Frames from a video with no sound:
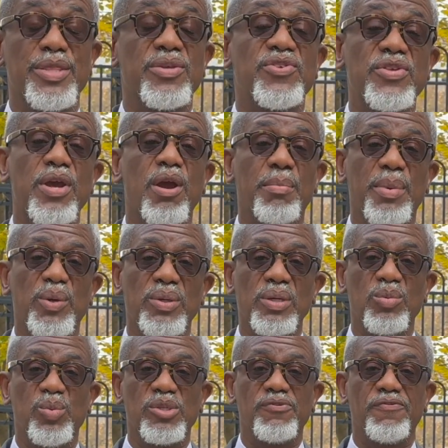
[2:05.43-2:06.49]
The
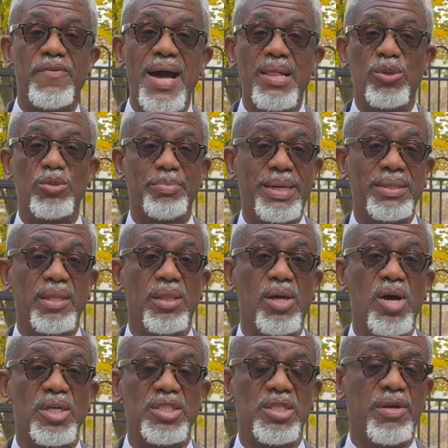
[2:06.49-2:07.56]
ceremony was followed by the
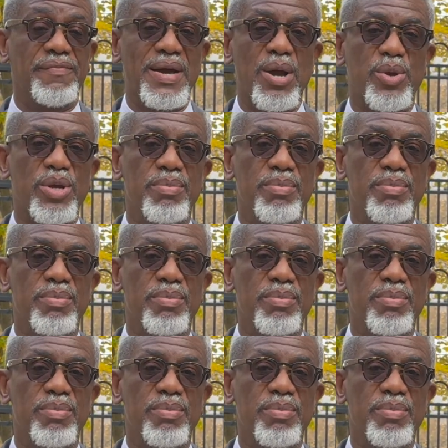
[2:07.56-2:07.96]
launch of our